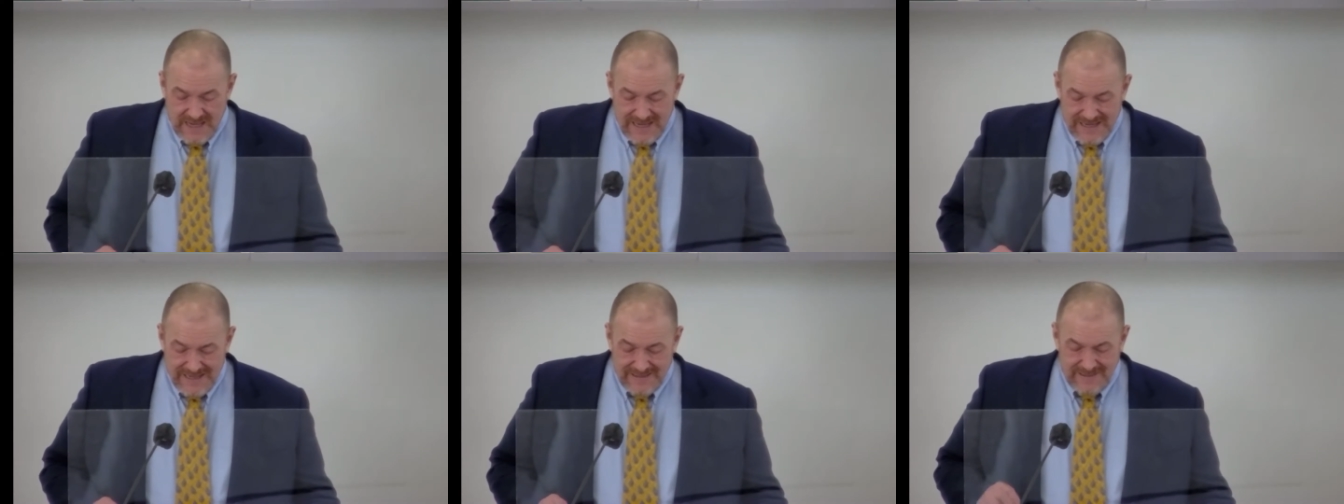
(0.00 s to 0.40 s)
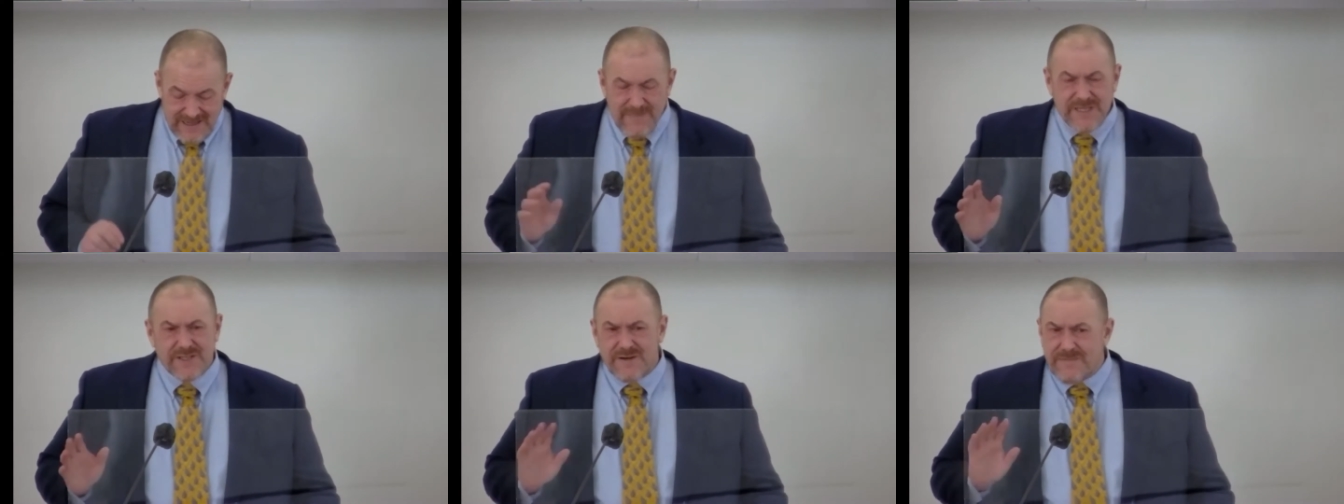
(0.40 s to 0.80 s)

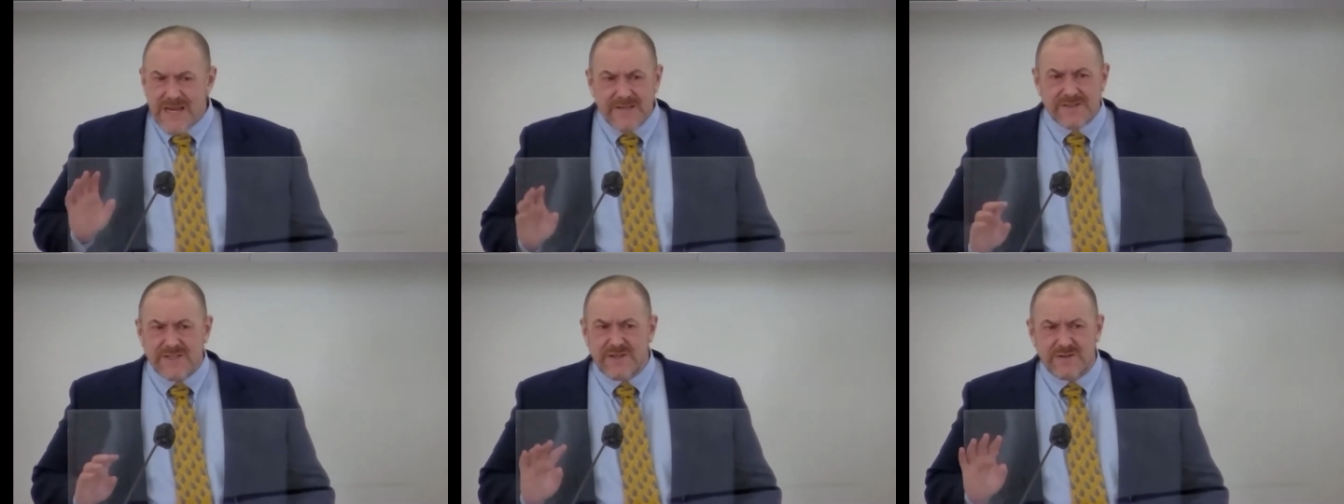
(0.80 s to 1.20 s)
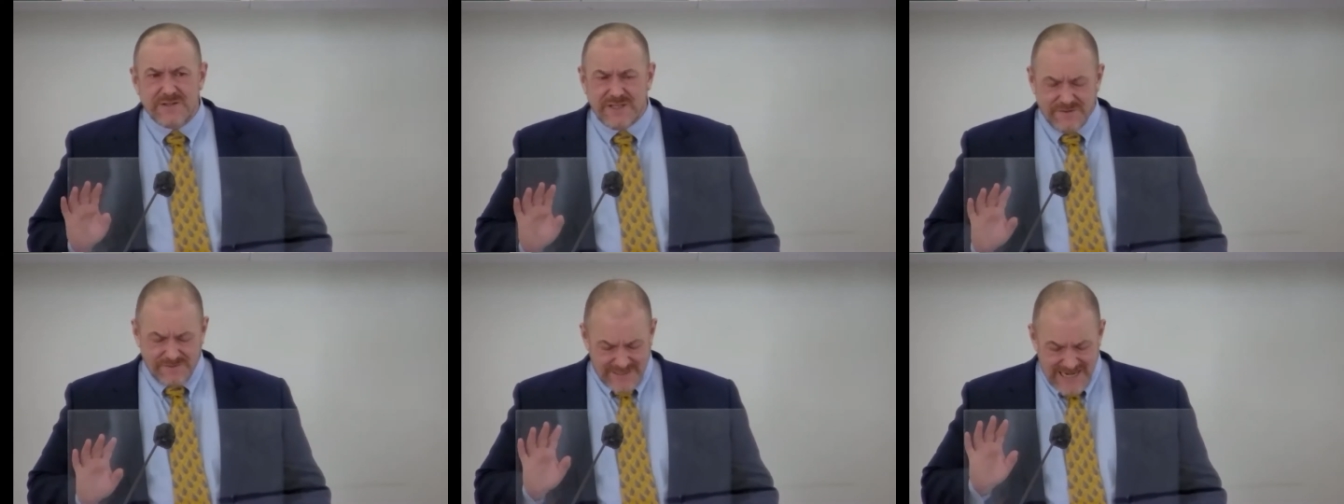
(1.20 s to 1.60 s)
Leominster,
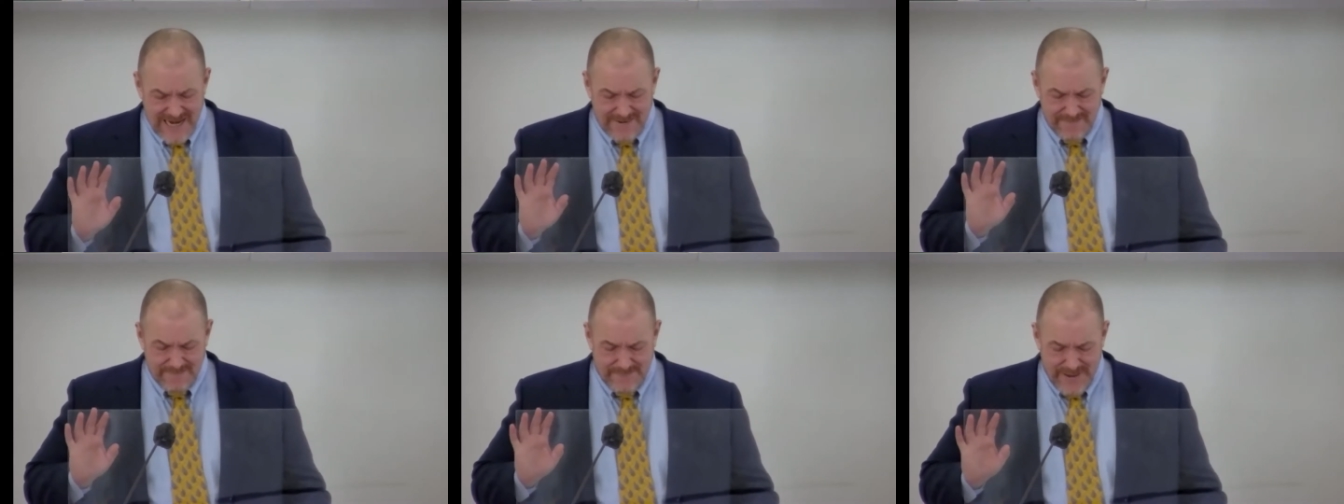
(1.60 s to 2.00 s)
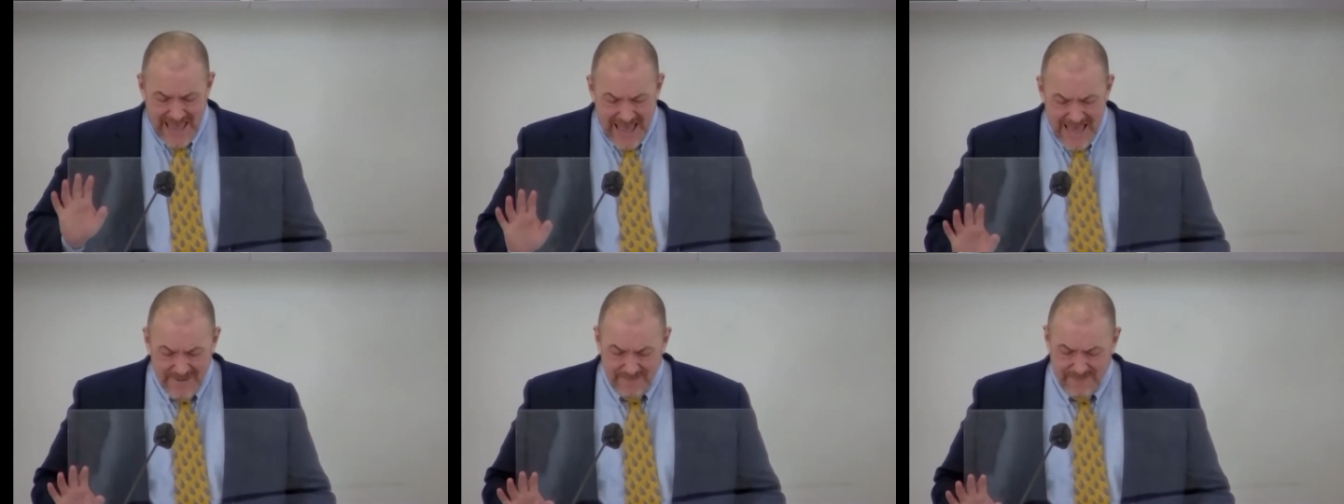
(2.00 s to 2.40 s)
Massachusetts was not a
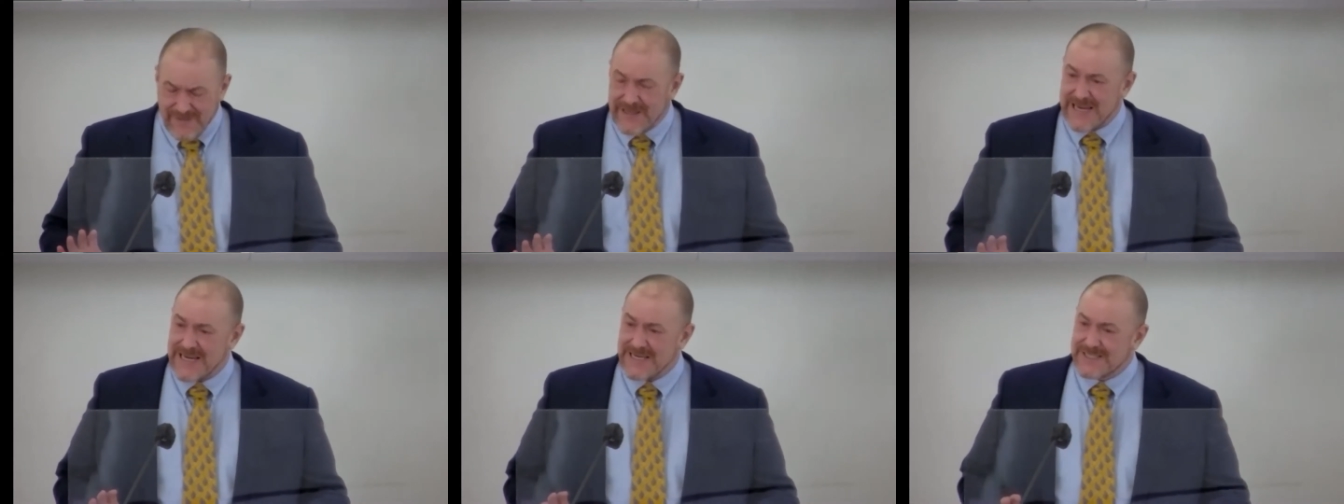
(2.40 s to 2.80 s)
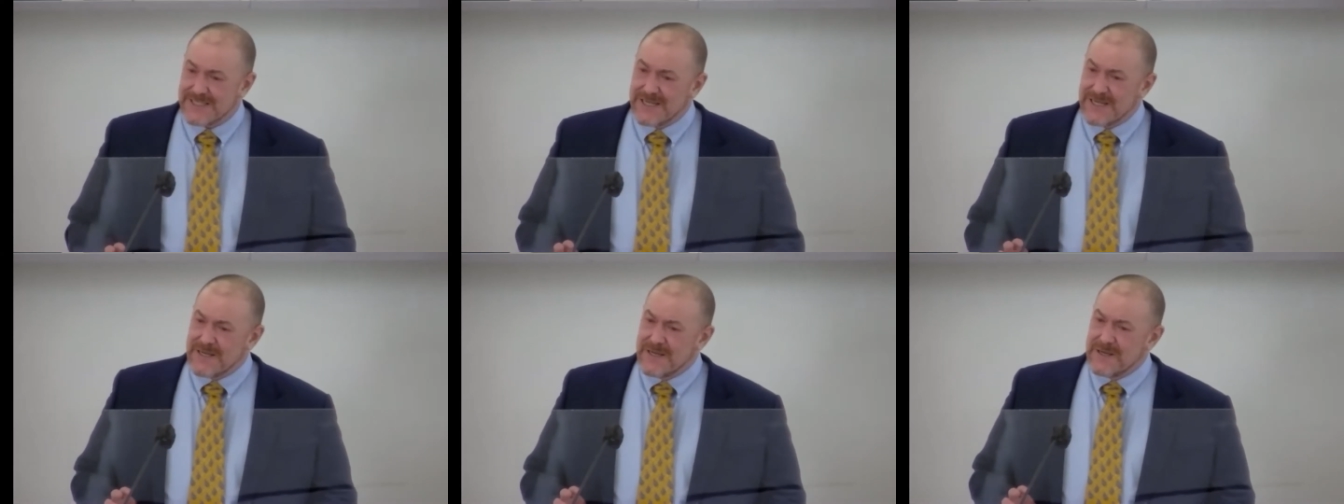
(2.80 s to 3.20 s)
bad place,
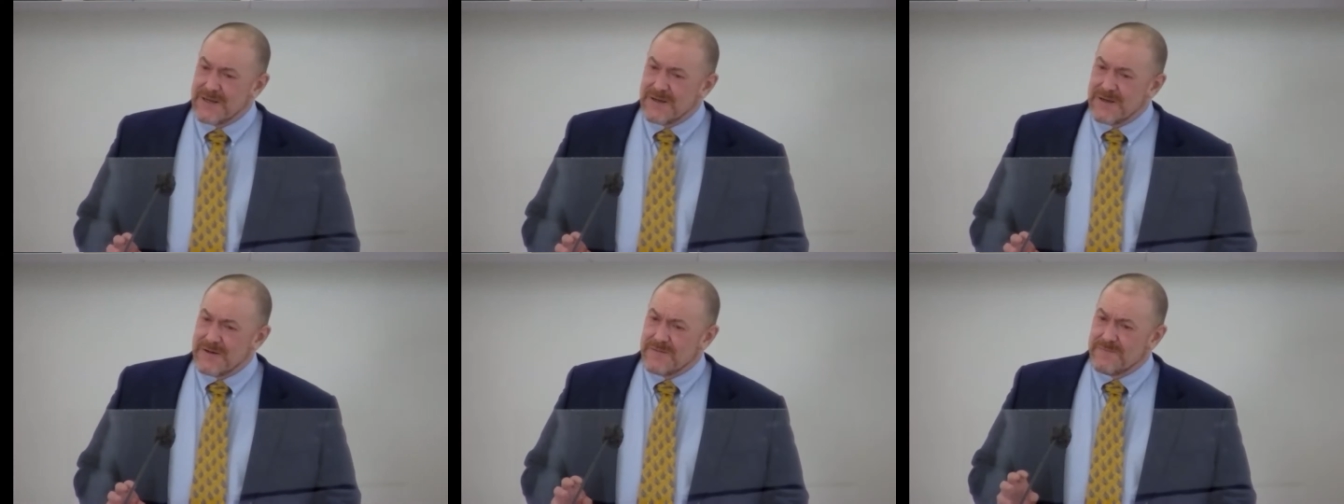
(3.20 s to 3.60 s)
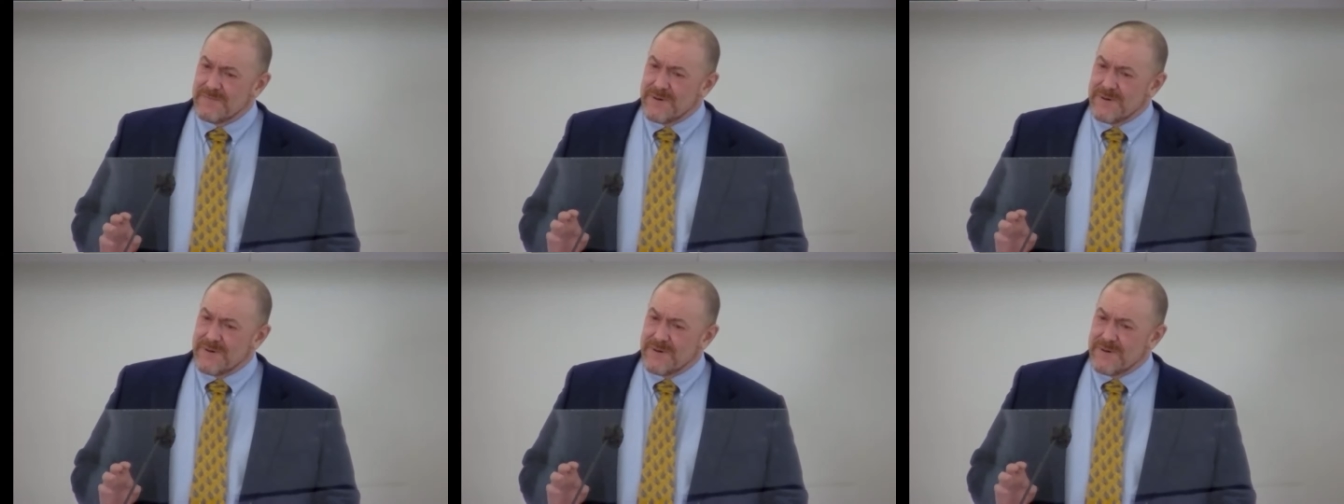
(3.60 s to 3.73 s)
but